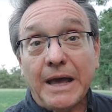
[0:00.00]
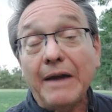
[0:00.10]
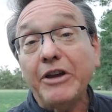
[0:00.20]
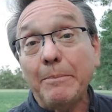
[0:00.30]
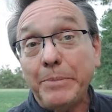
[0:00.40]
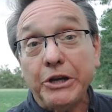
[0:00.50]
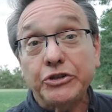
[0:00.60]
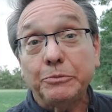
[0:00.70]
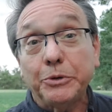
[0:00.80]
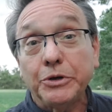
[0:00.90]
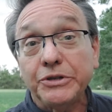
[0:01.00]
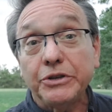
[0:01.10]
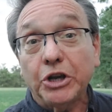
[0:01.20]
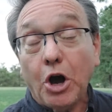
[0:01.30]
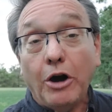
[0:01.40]
I've got picture books
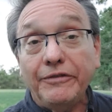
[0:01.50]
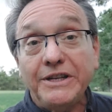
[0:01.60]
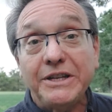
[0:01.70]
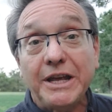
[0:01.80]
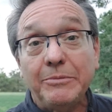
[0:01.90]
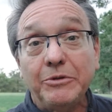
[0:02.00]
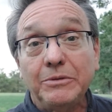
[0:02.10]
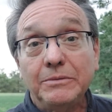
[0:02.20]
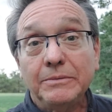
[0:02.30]
on the coffee table.